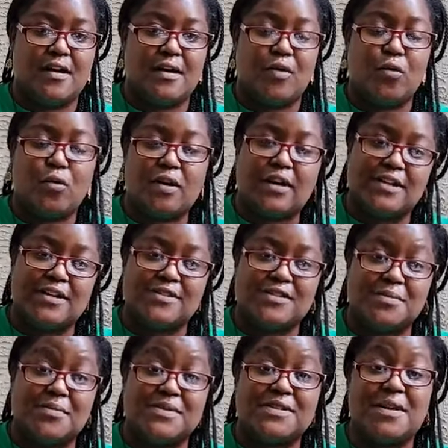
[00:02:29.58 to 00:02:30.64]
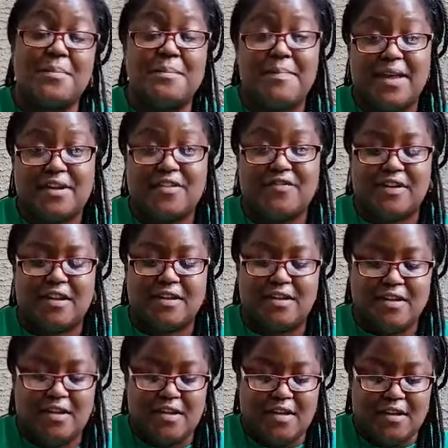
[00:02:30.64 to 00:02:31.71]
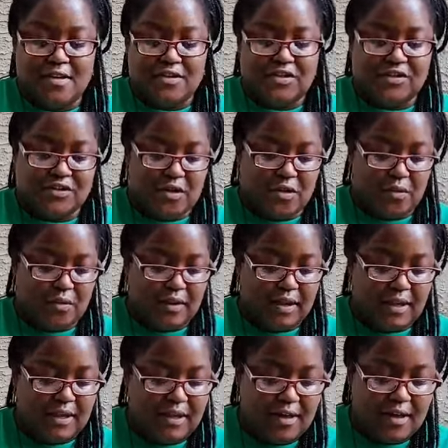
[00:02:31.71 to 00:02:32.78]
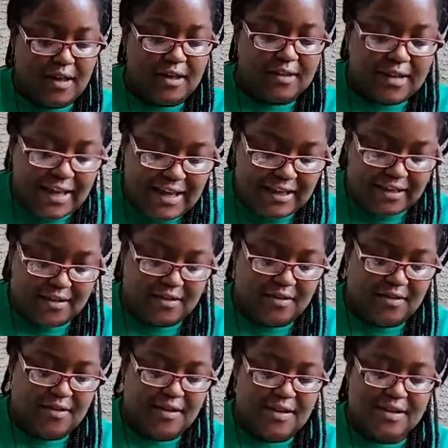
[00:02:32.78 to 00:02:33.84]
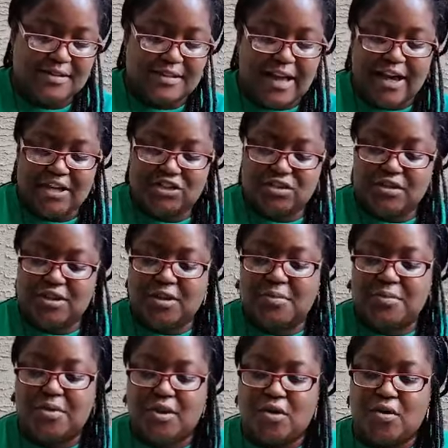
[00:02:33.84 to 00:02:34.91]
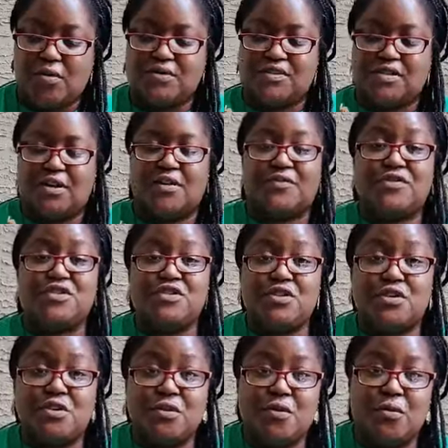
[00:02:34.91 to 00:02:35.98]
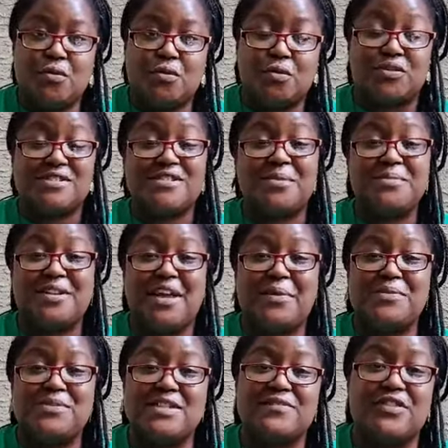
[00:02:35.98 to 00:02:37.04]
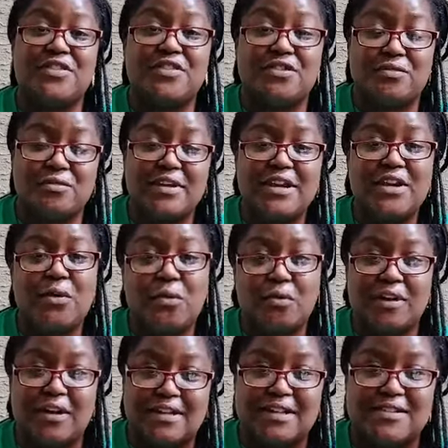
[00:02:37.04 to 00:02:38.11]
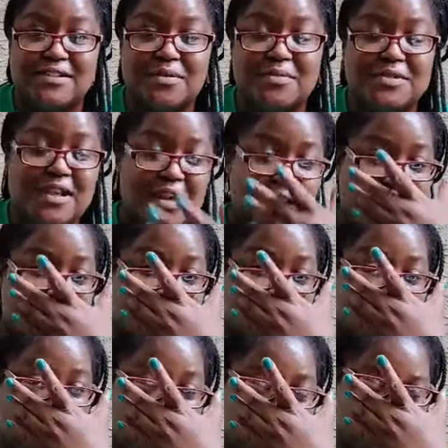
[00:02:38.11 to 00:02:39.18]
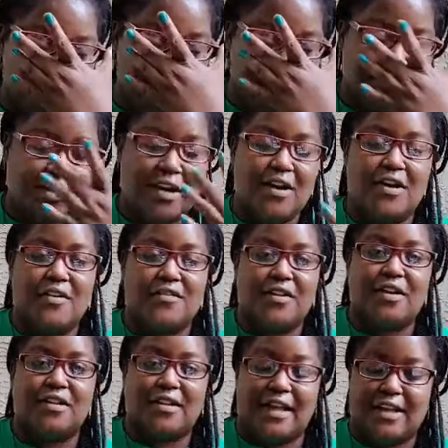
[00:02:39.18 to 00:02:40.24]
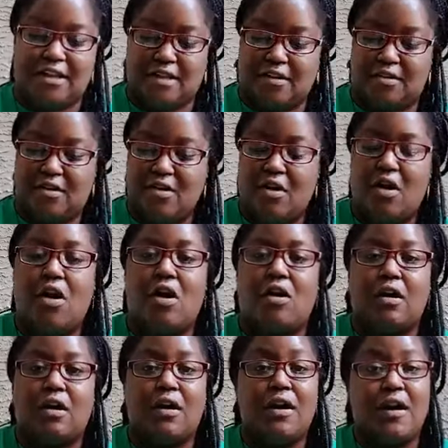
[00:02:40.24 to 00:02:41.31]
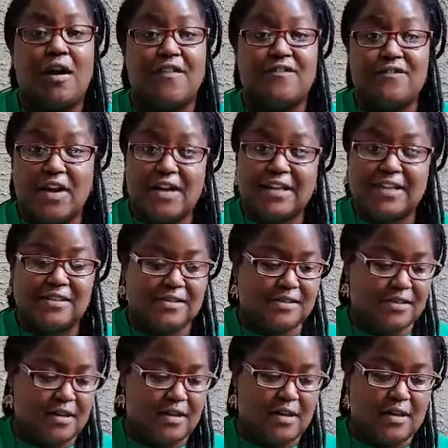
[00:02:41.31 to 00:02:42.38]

organisms benefit. So a lichen is actually composed of two or sometimes even three organisms. And the components of a lichen are a fungus